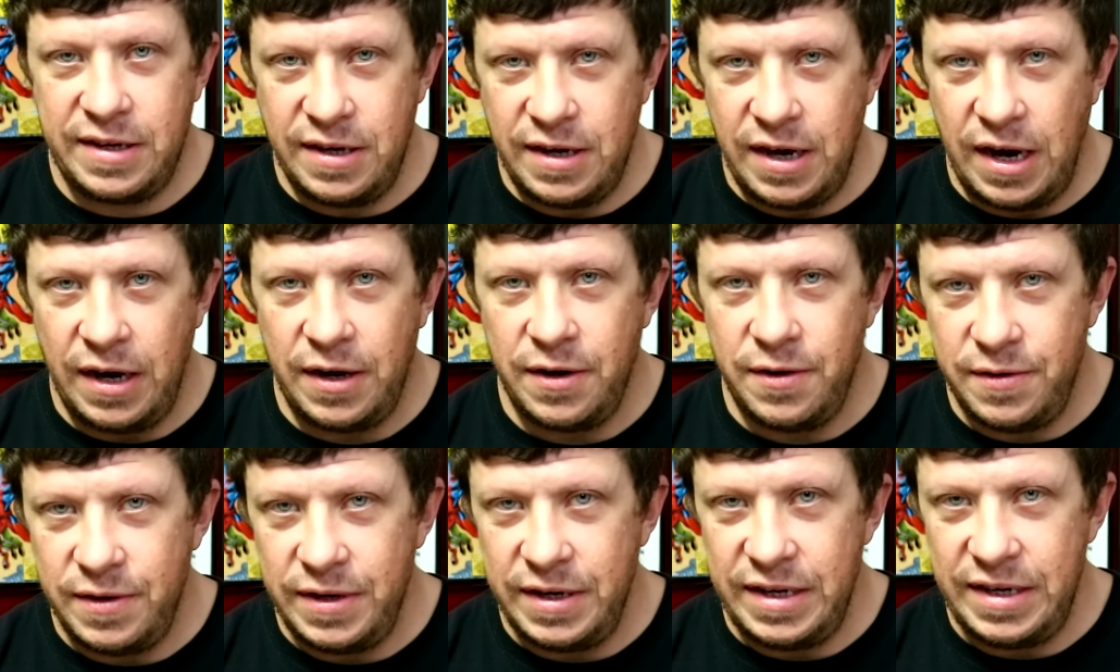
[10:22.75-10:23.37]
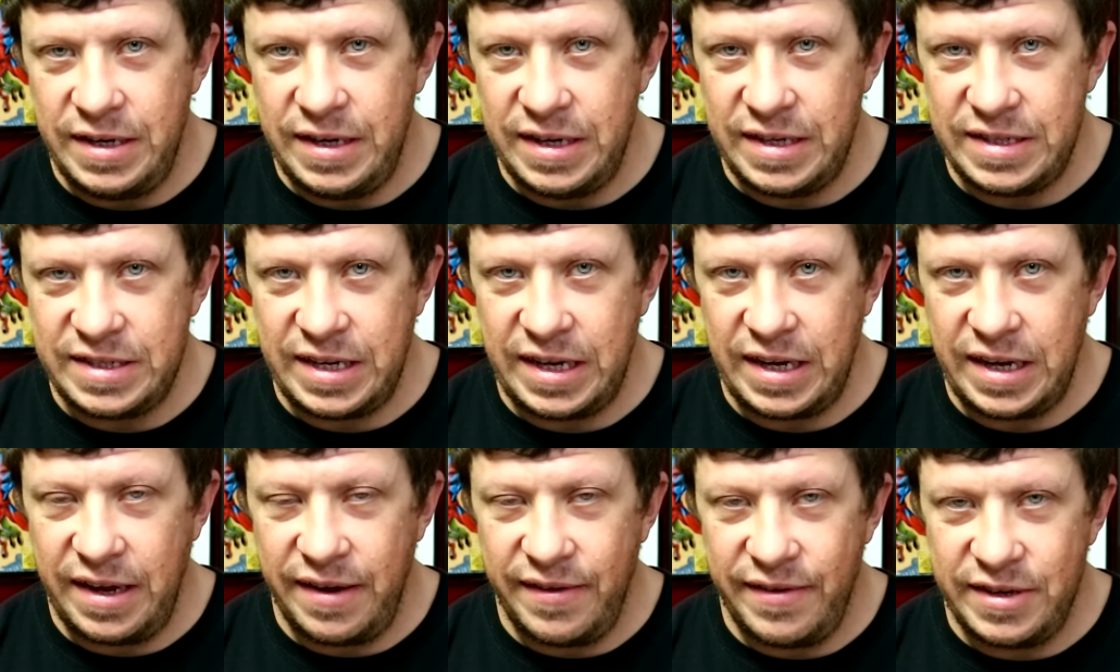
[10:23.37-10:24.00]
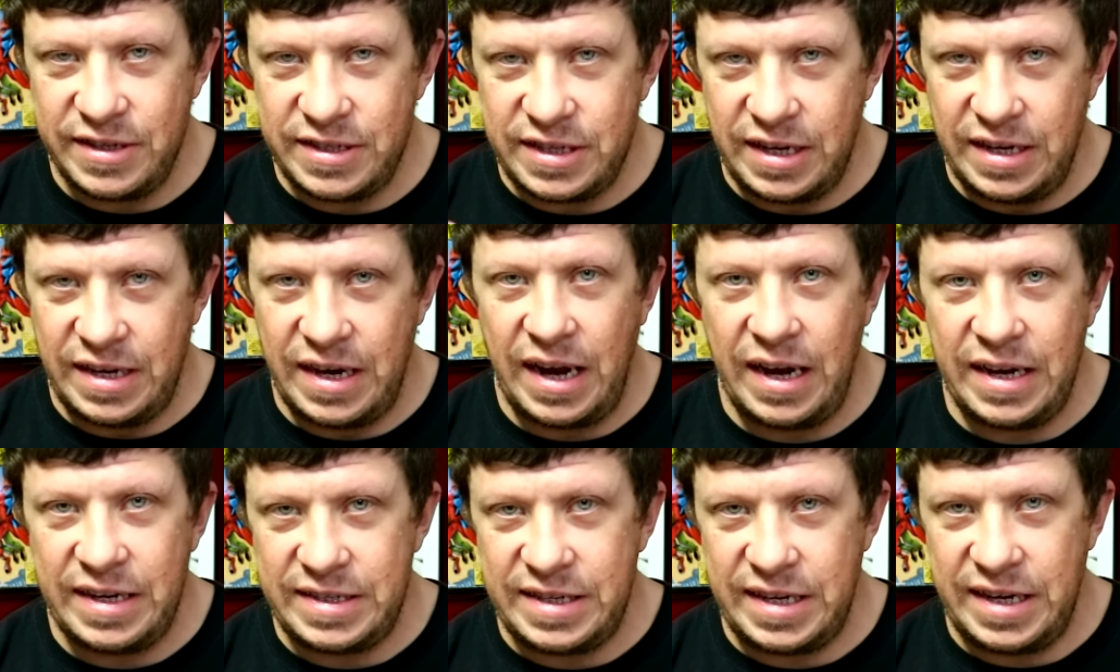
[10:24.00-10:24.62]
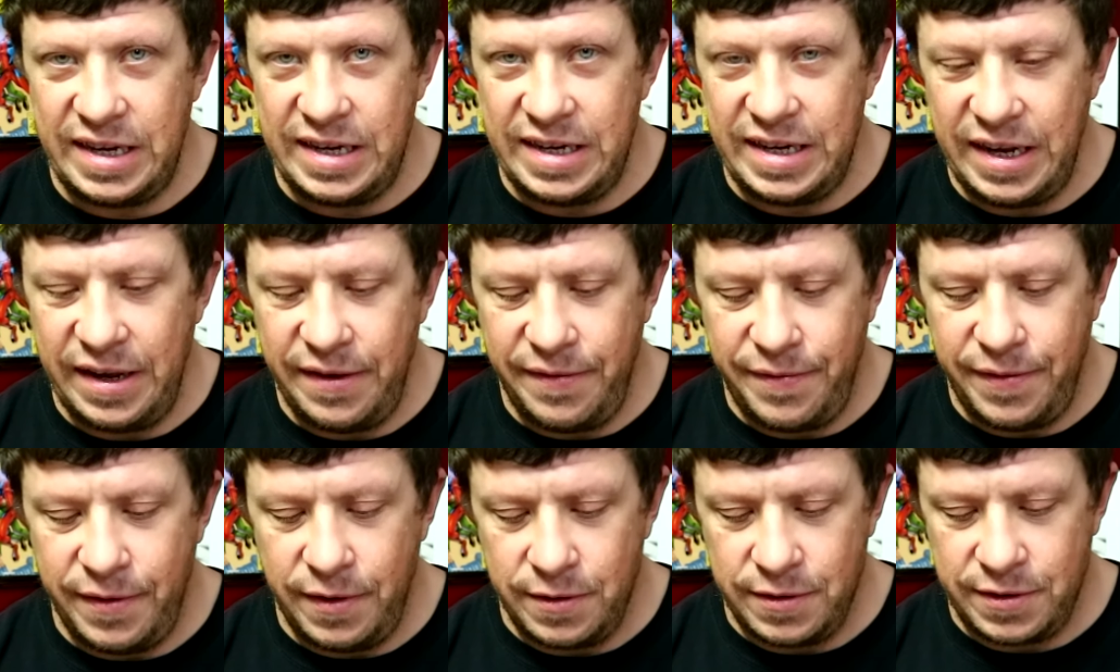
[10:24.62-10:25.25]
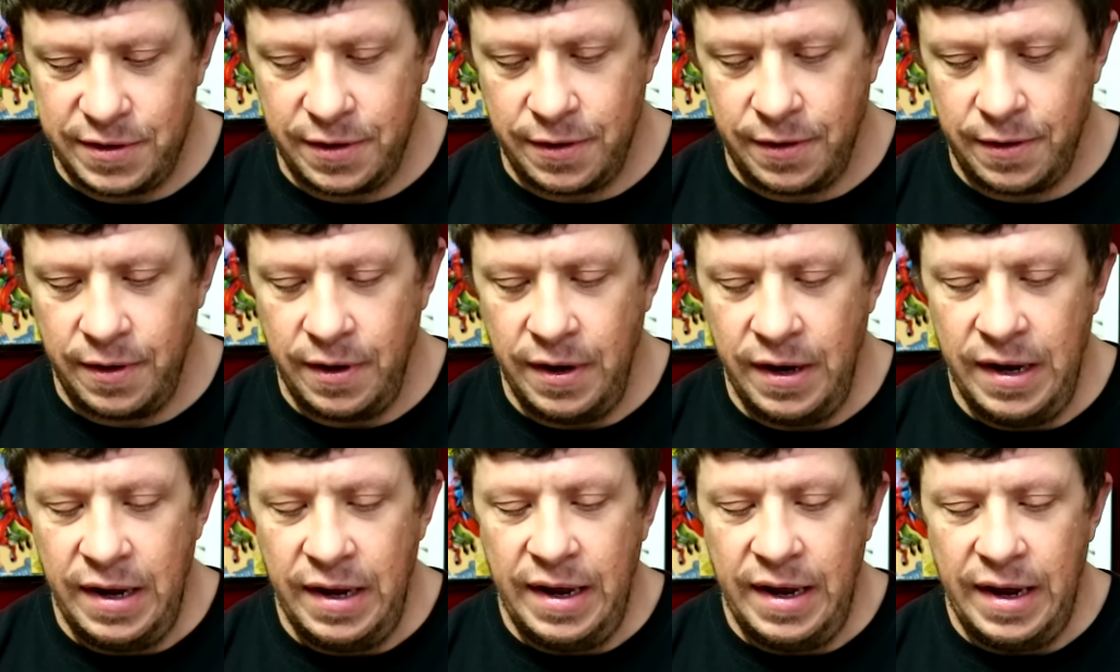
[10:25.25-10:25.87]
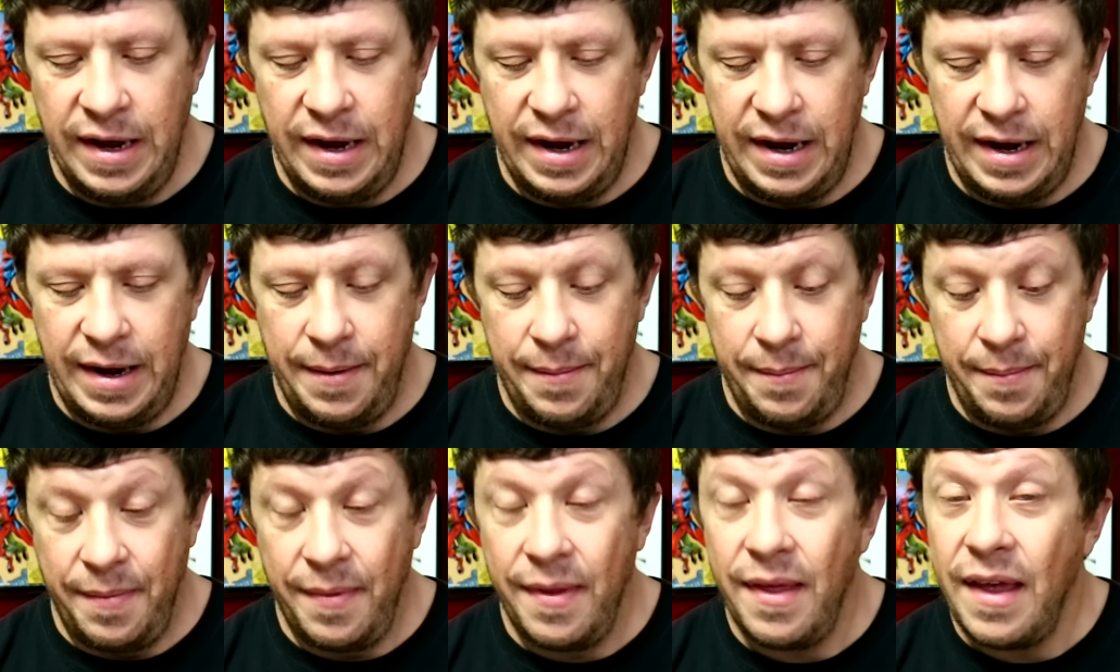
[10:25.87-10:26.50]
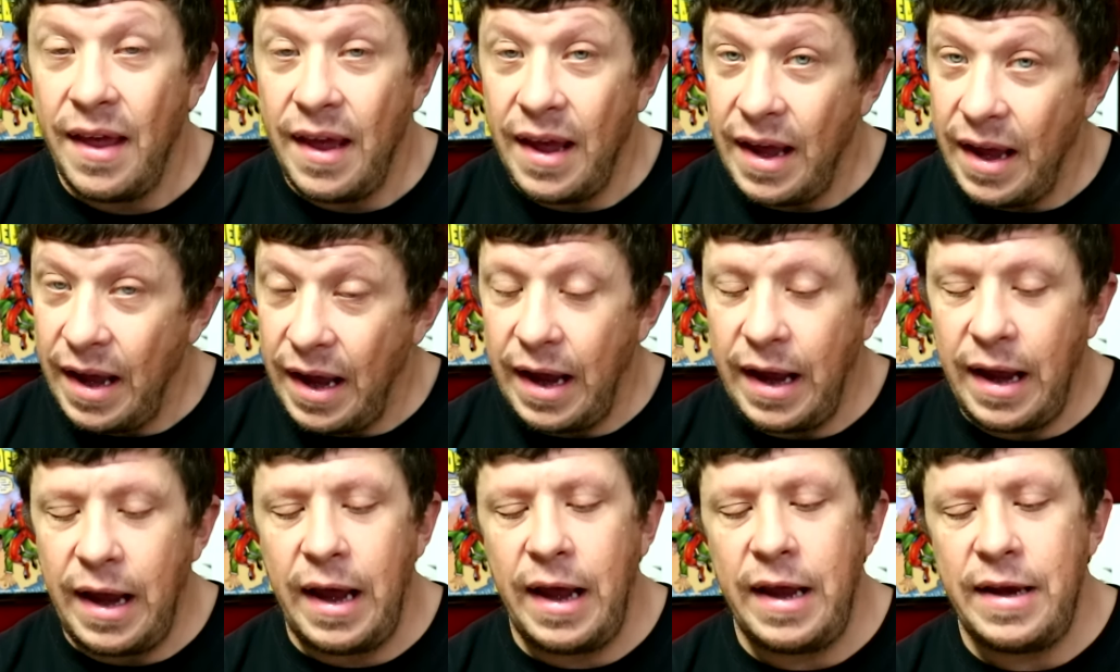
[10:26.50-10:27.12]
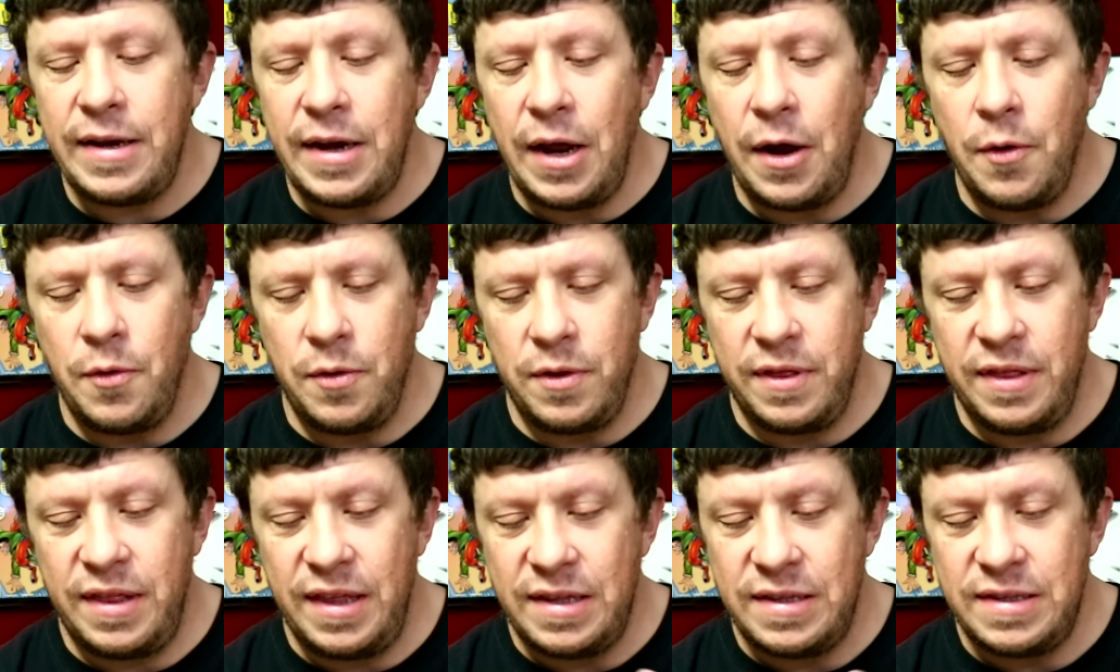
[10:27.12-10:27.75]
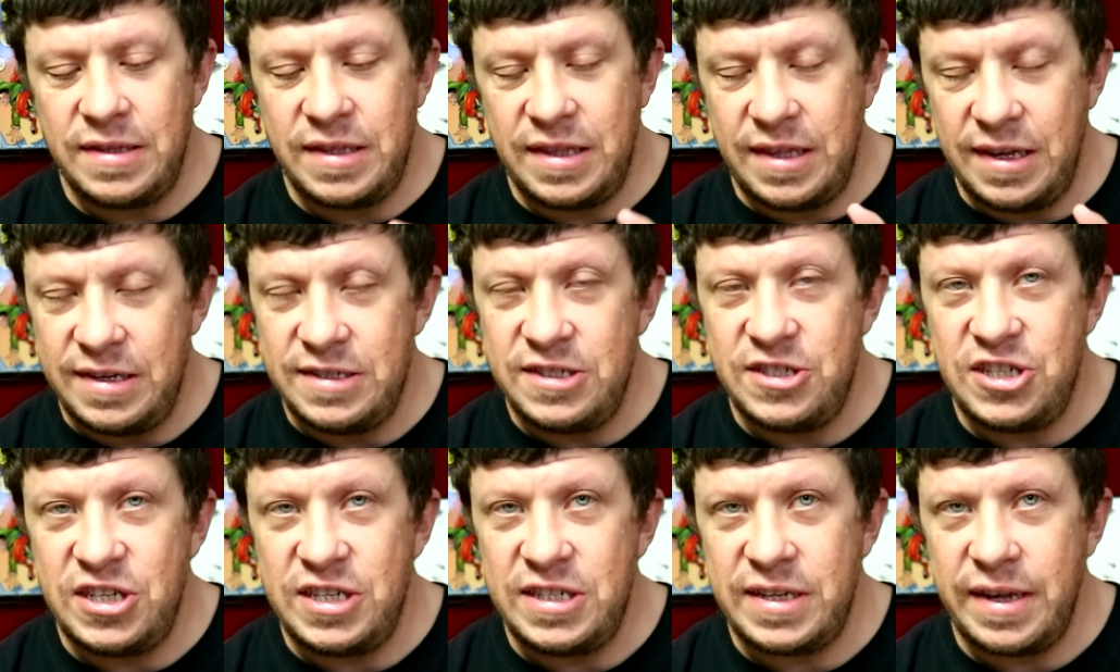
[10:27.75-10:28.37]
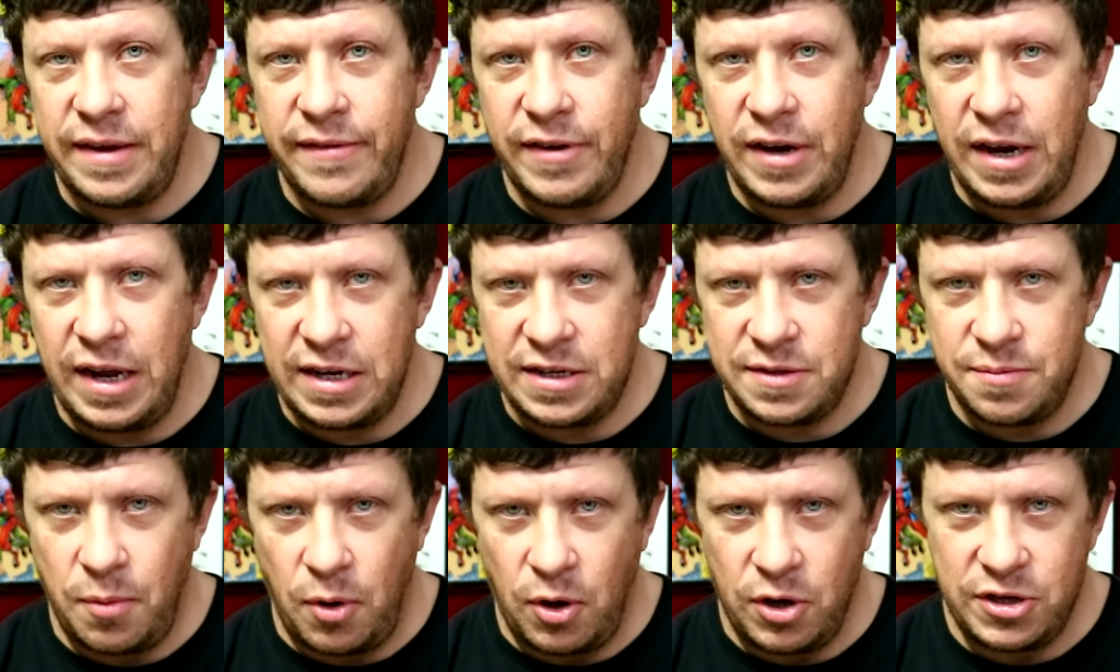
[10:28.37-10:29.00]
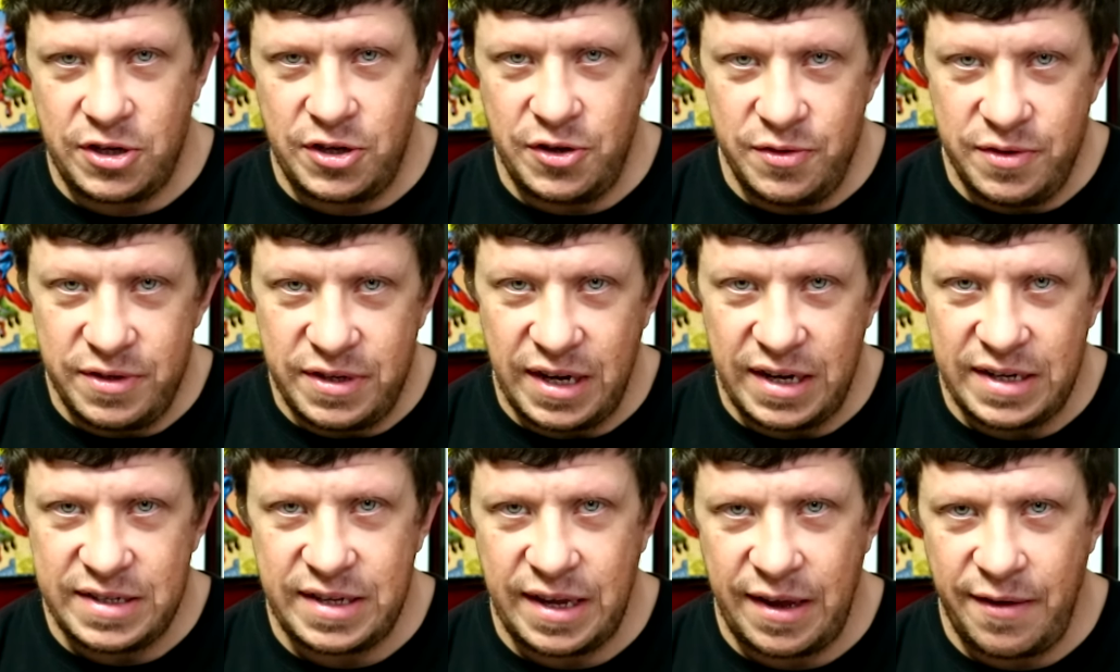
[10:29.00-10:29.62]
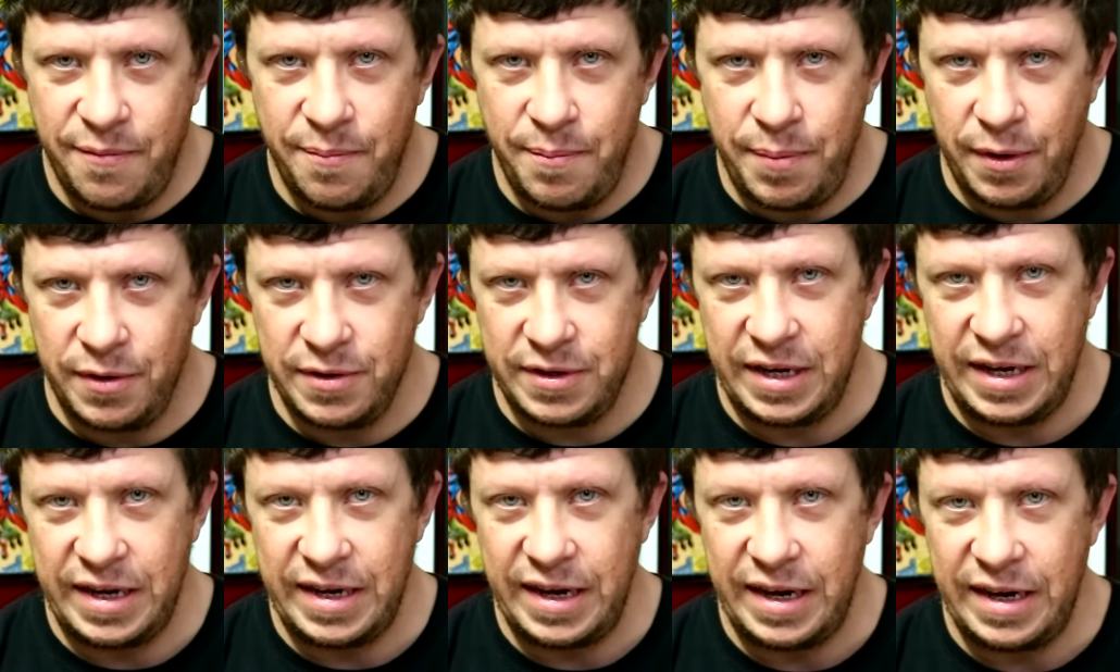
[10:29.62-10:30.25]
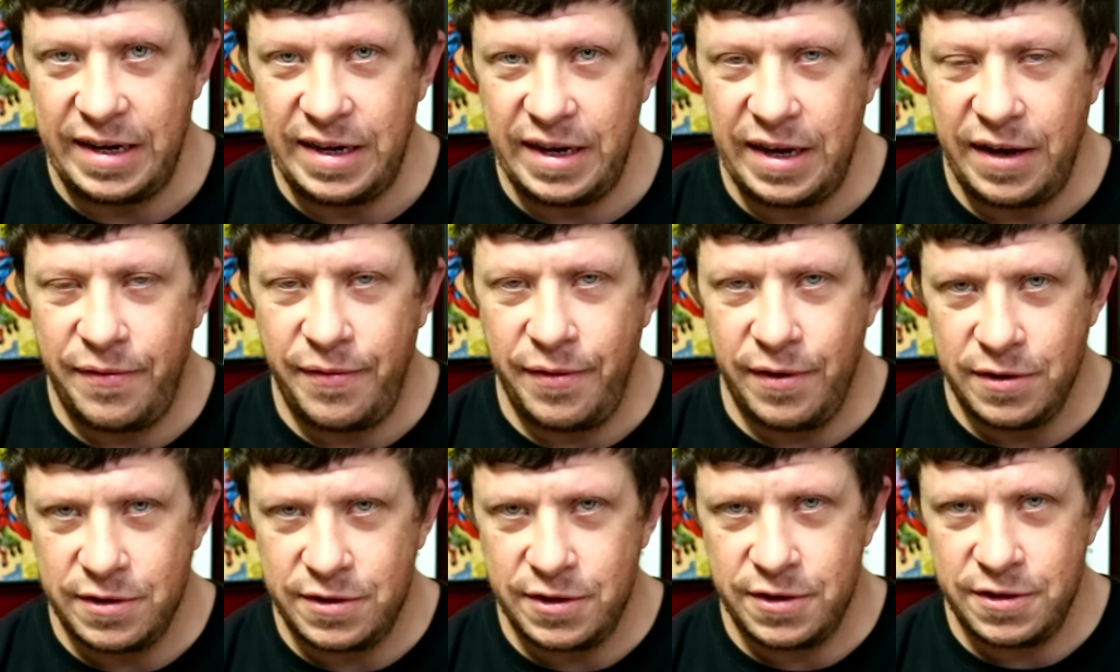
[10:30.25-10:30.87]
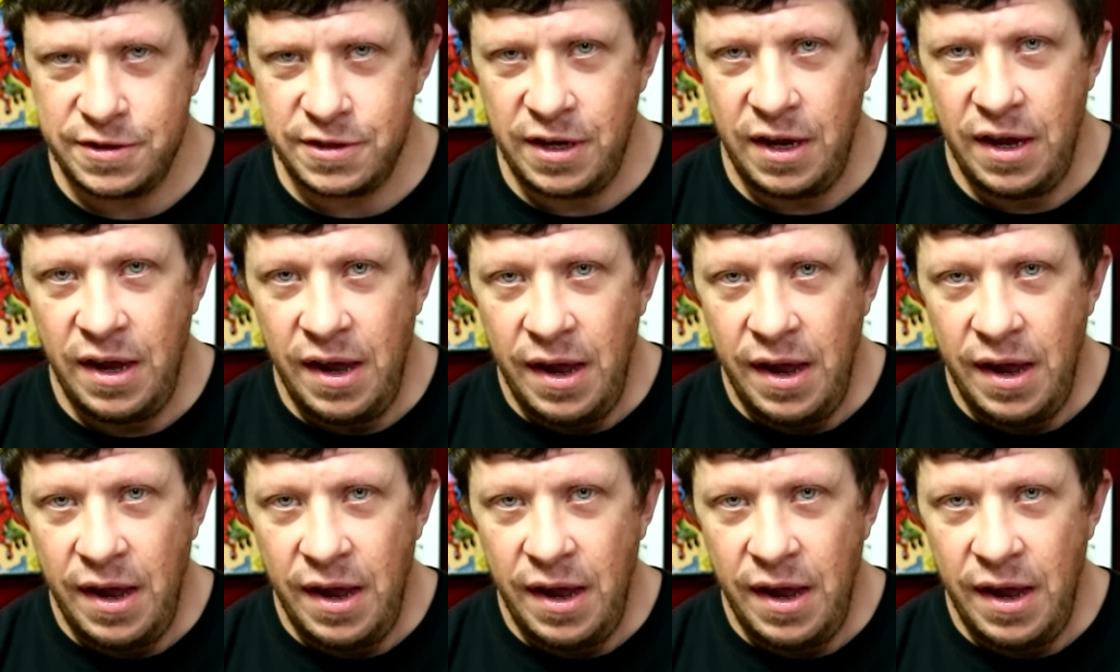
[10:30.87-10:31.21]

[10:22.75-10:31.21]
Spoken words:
Not only does it give us a nice ND filter, and note, the G7X Mark II does have built-in ND filters,